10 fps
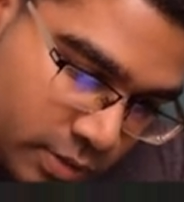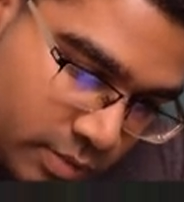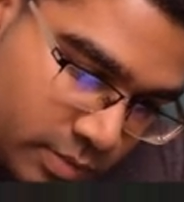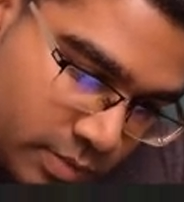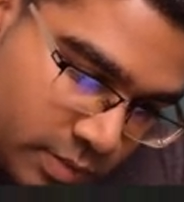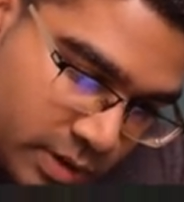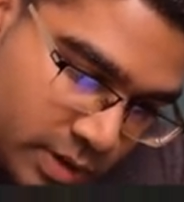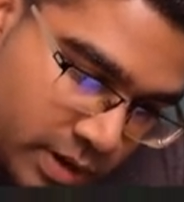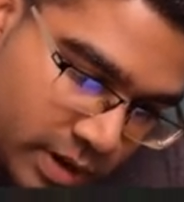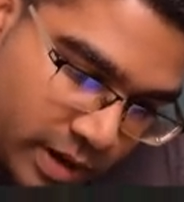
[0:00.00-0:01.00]
ohm
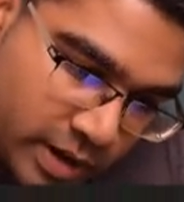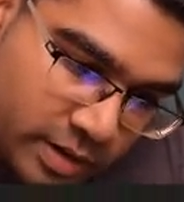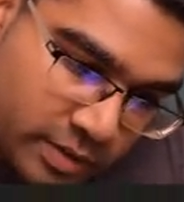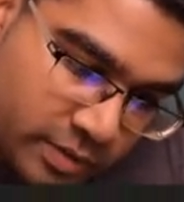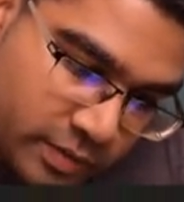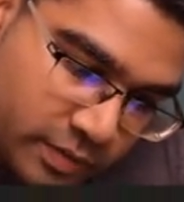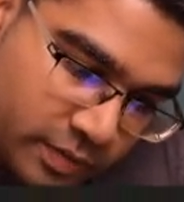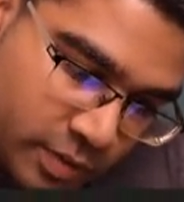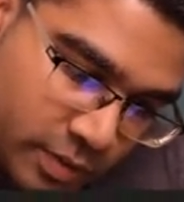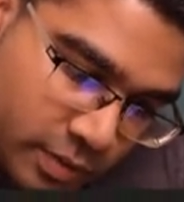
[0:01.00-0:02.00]
and
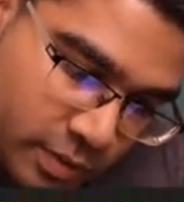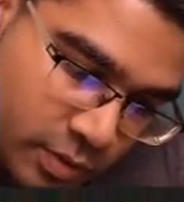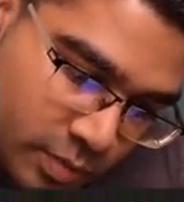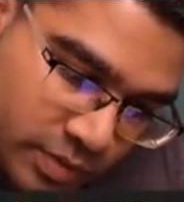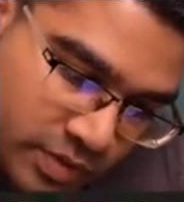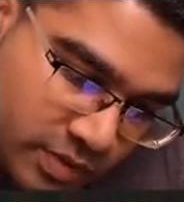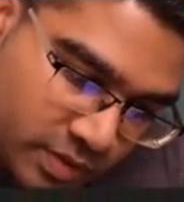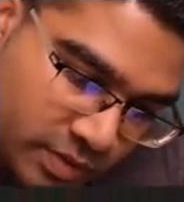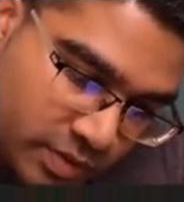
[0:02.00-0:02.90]
4 ohms.